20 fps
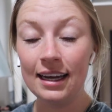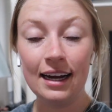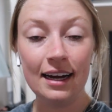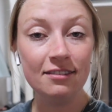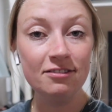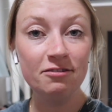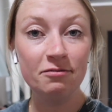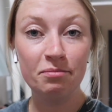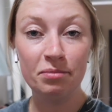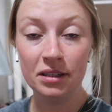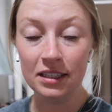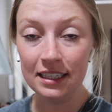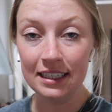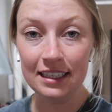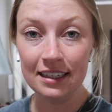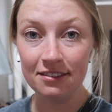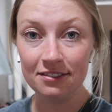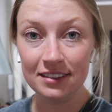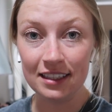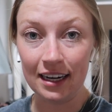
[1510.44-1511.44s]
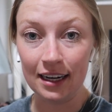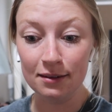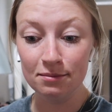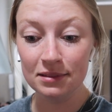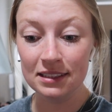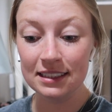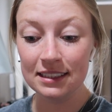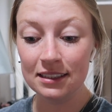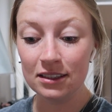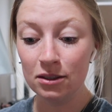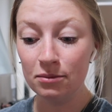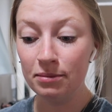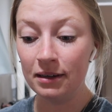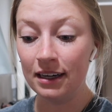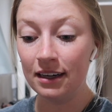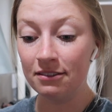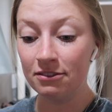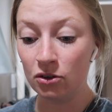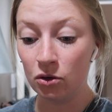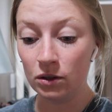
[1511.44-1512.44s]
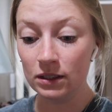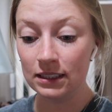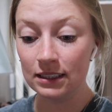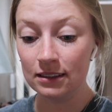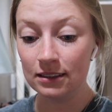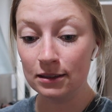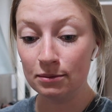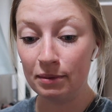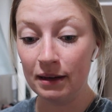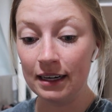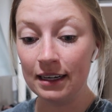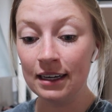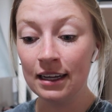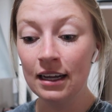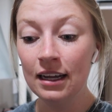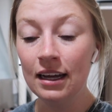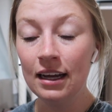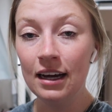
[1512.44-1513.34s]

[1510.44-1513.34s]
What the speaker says: have plenty of time still, but of course there's been